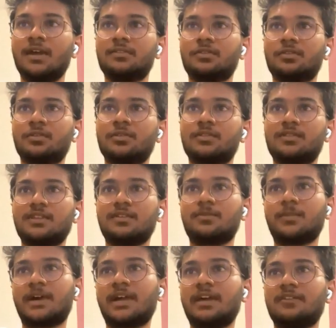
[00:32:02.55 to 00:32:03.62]
So this
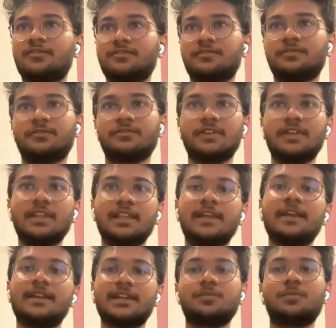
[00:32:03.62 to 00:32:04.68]
might, if we
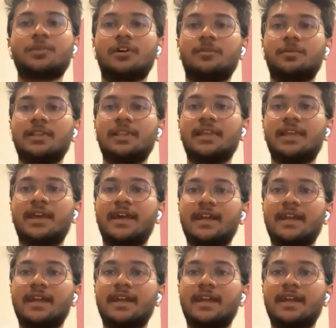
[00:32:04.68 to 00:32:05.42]
link it properly